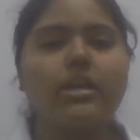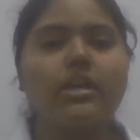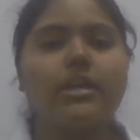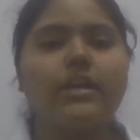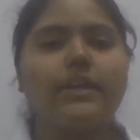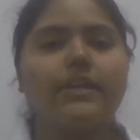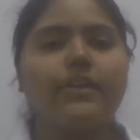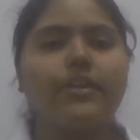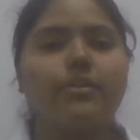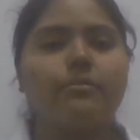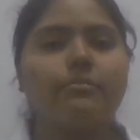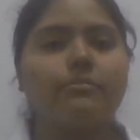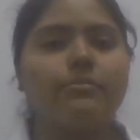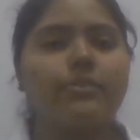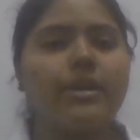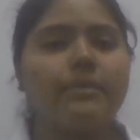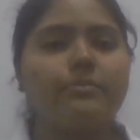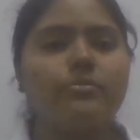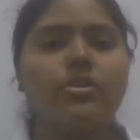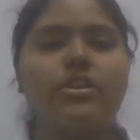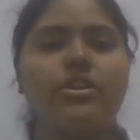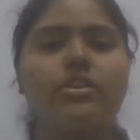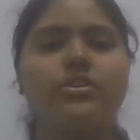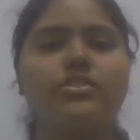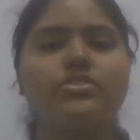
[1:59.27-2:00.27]

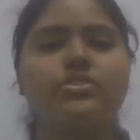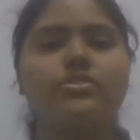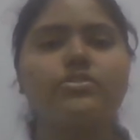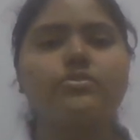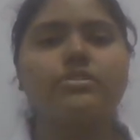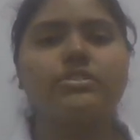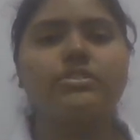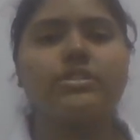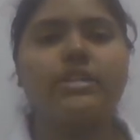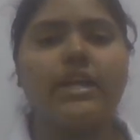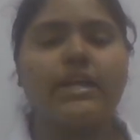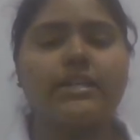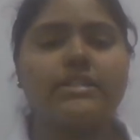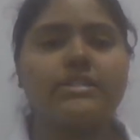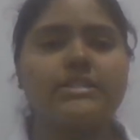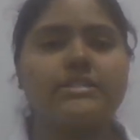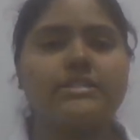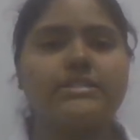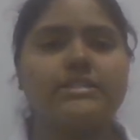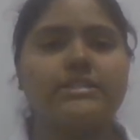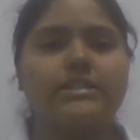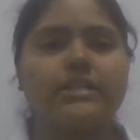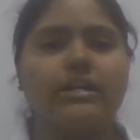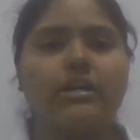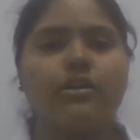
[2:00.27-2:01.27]
Remuneration to directors
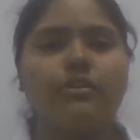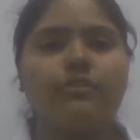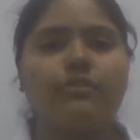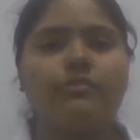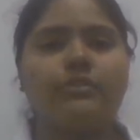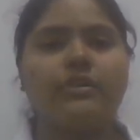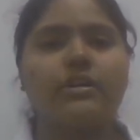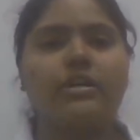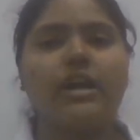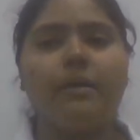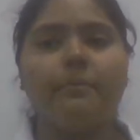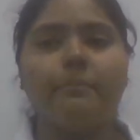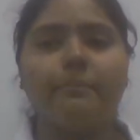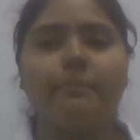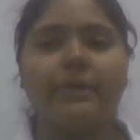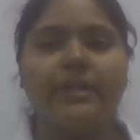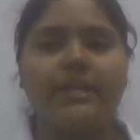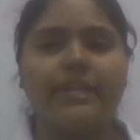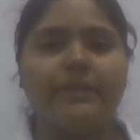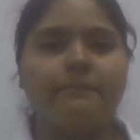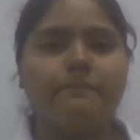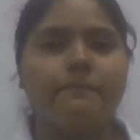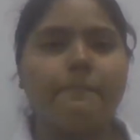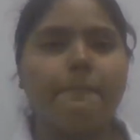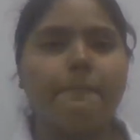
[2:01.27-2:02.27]
of a company.